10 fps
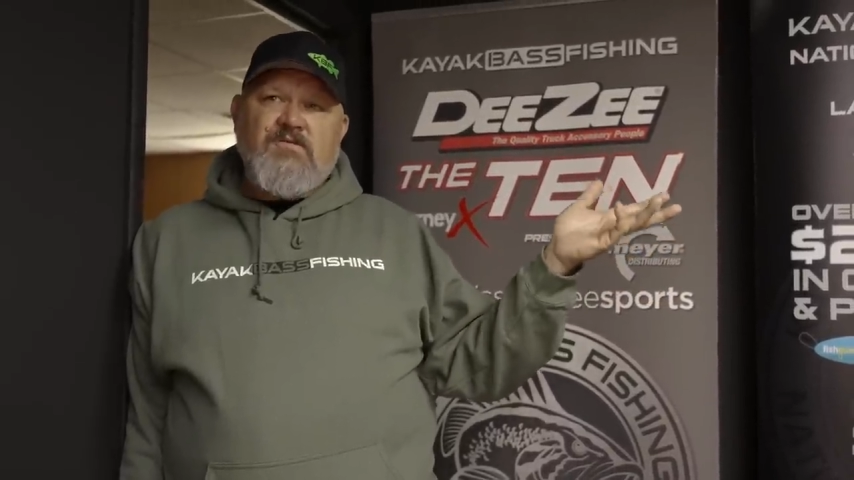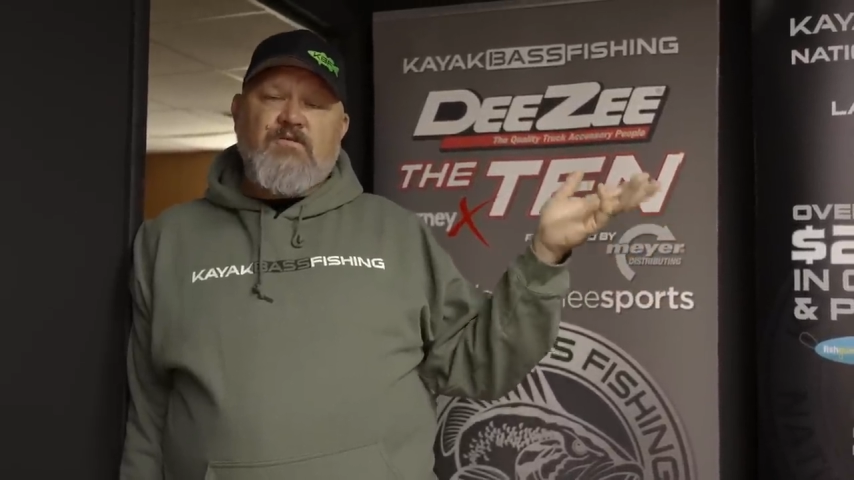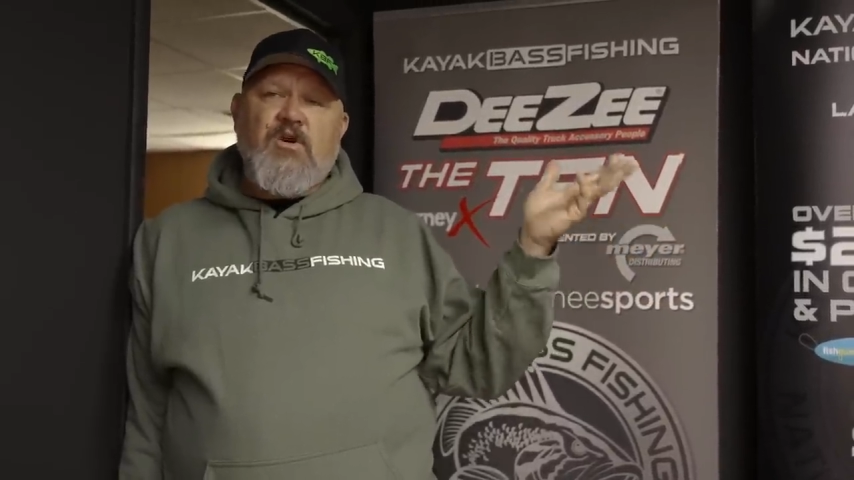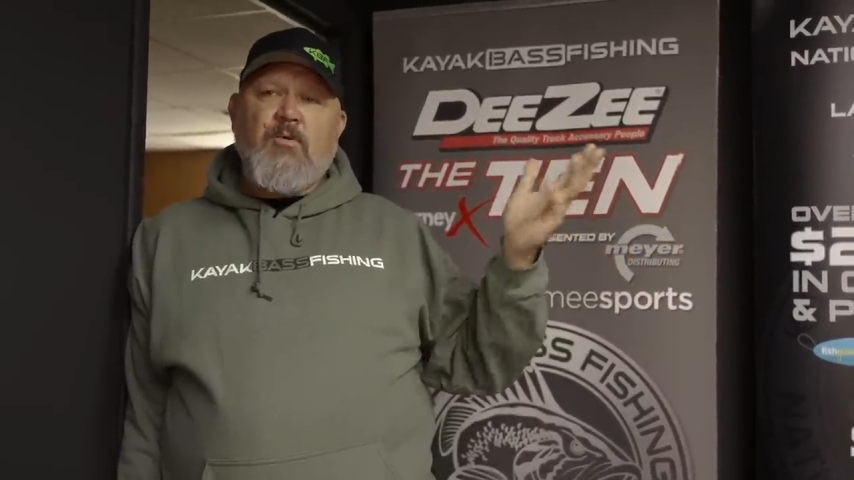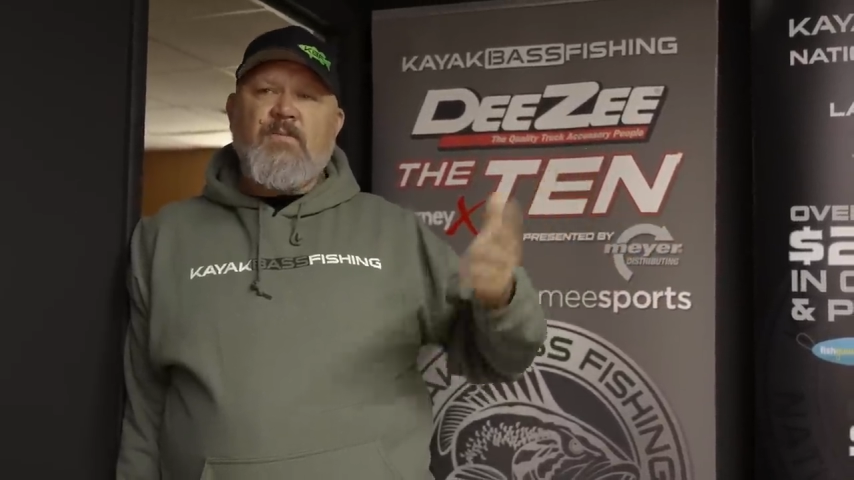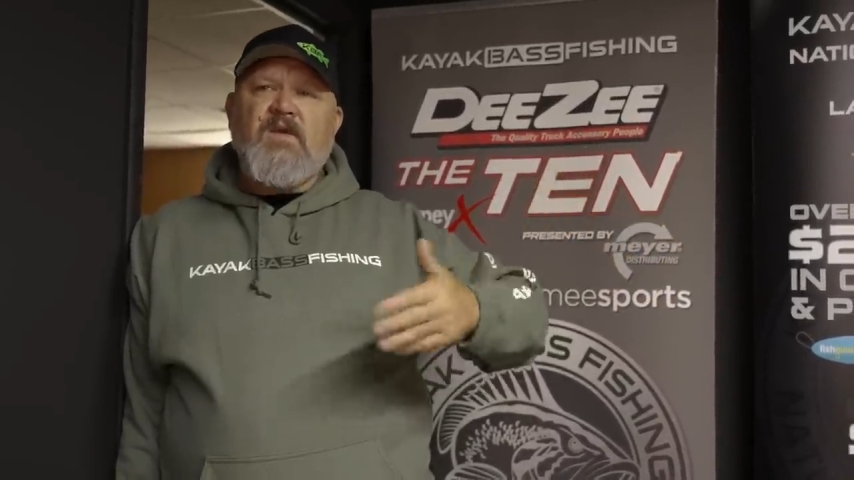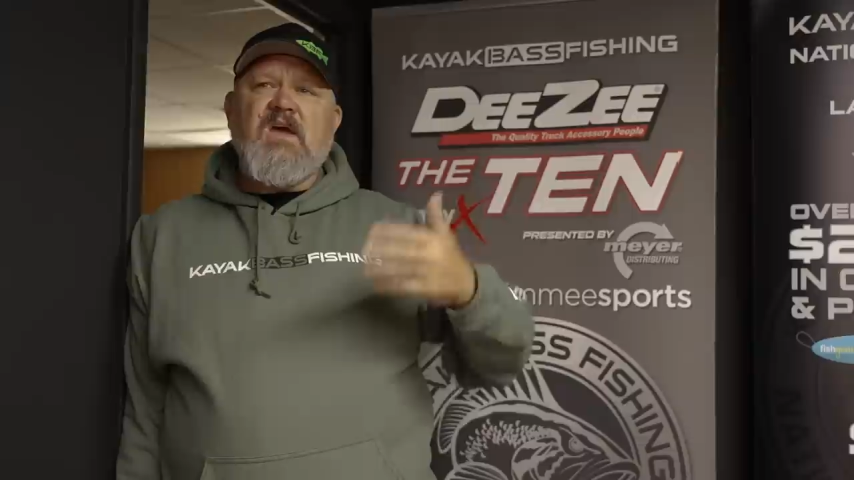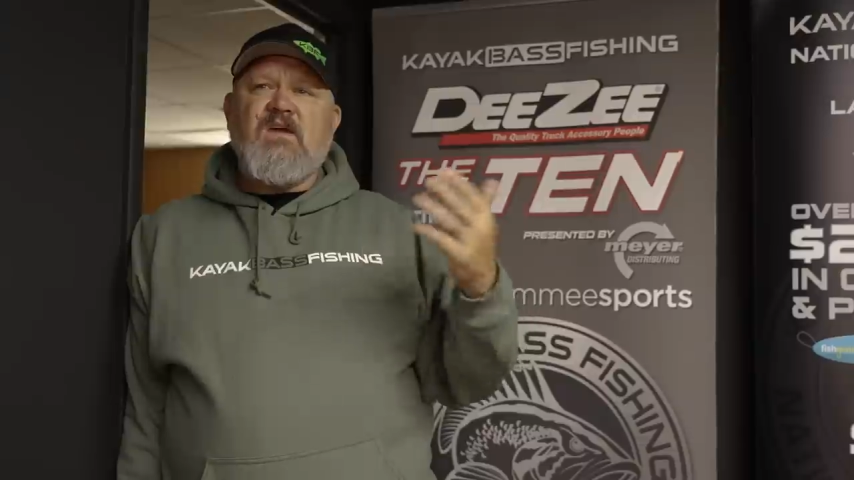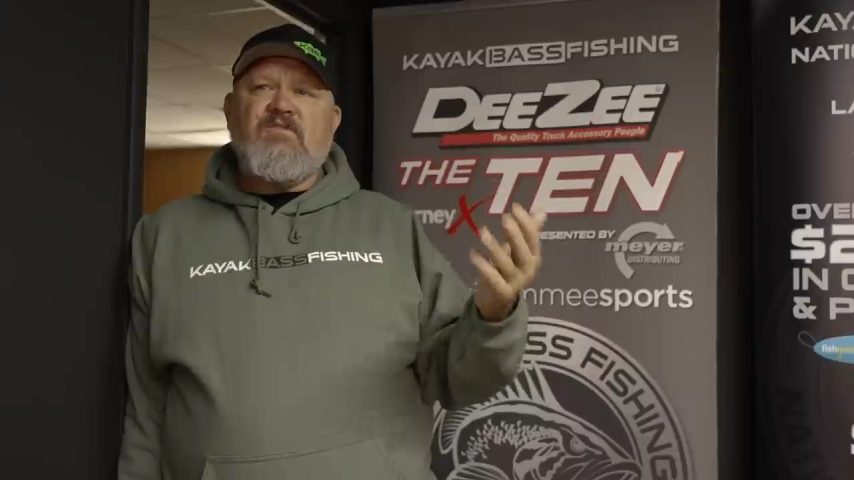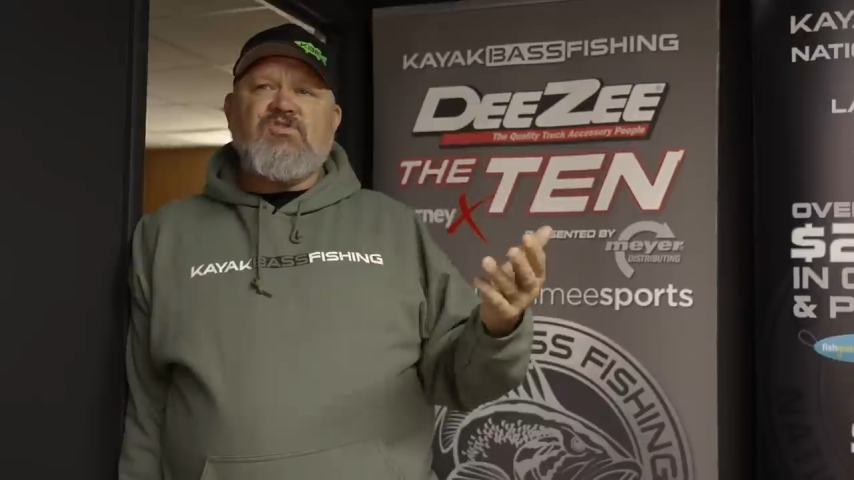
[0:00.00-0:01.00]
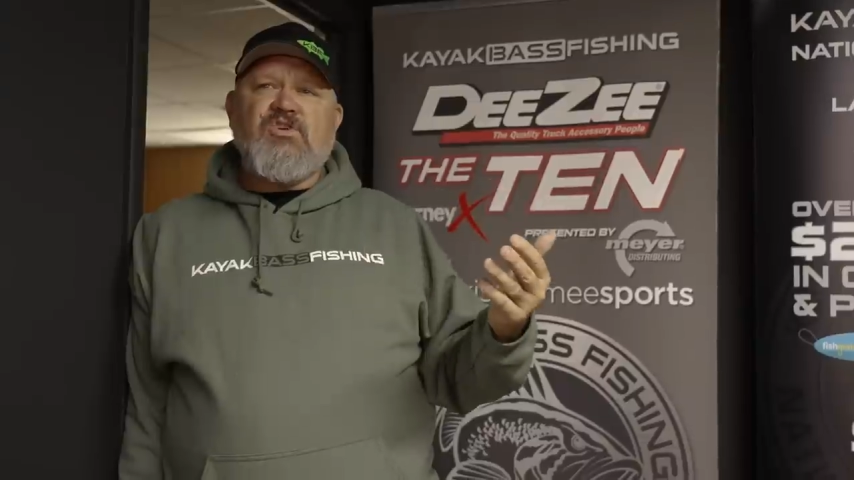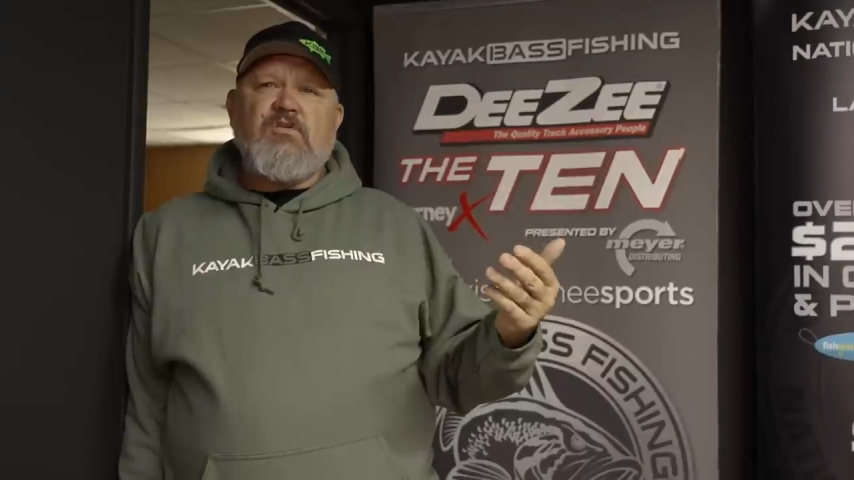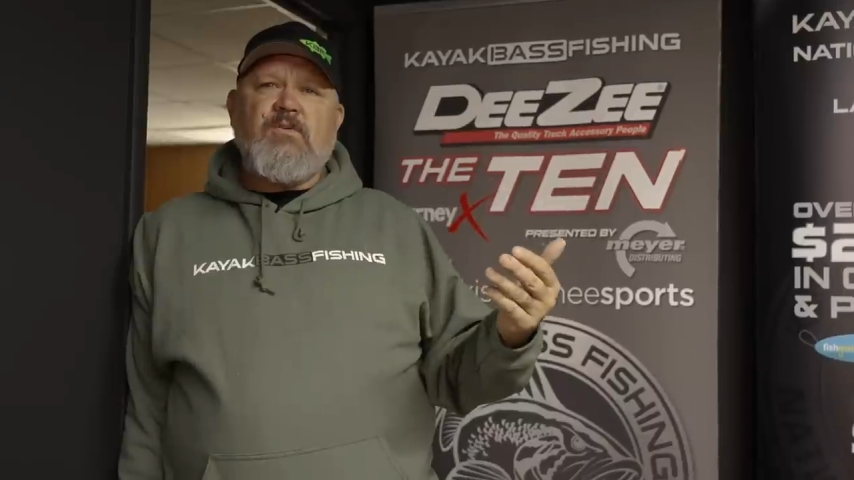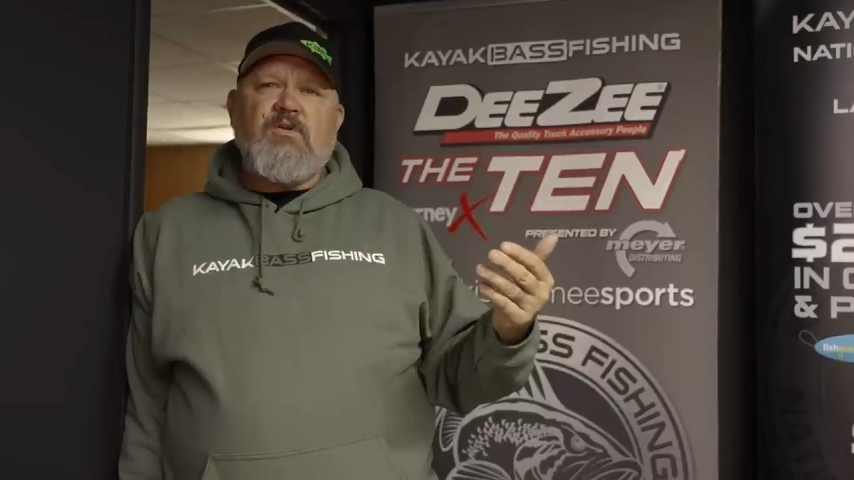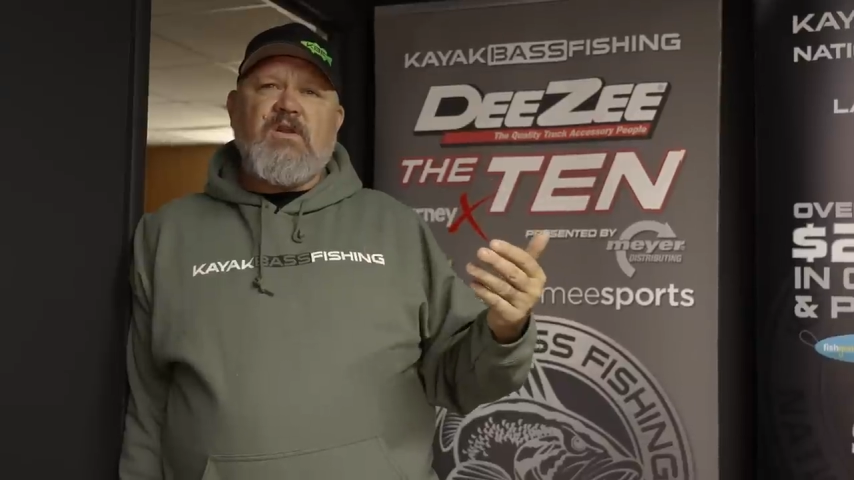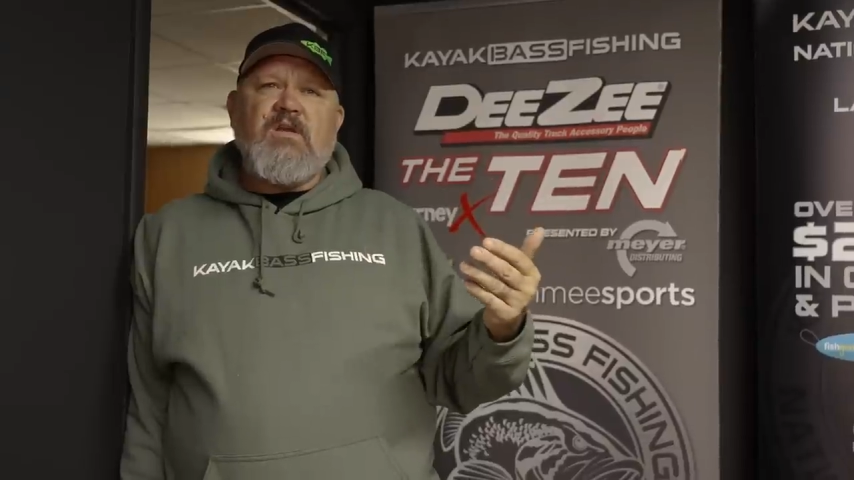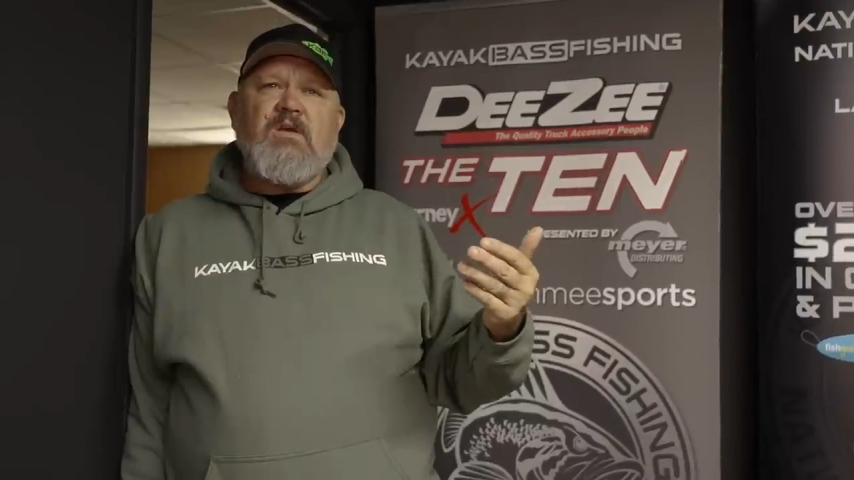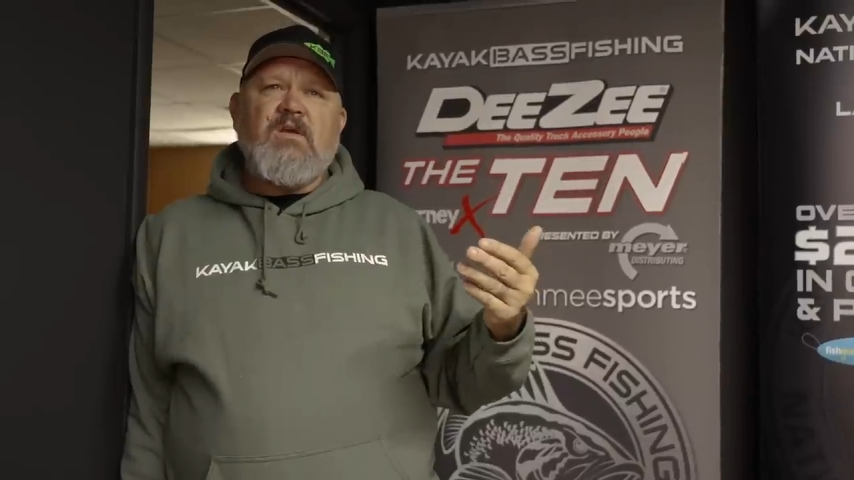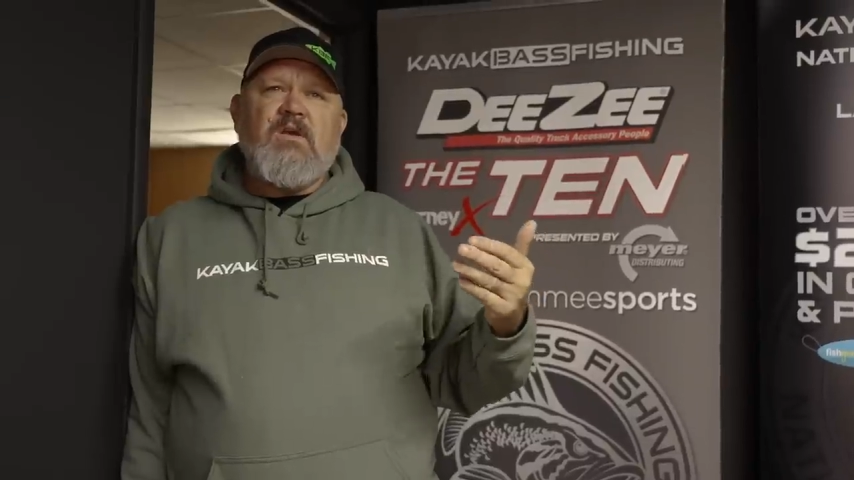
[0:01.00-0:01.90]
if you're helping the kayak fishing community,